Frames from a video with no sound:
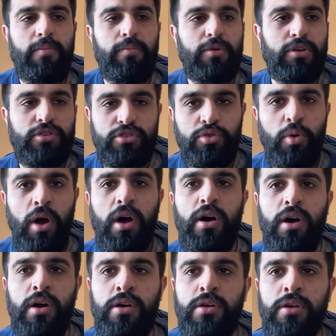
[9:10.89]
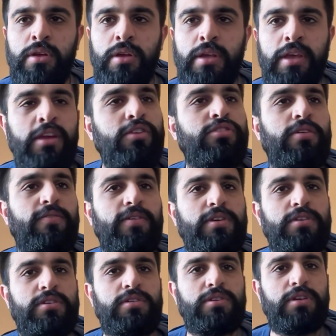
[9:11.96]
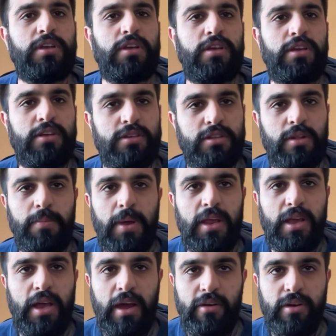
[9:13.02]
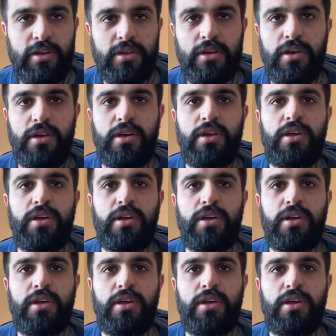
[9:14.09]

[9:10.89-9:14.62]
because you are. Each of us is the main character.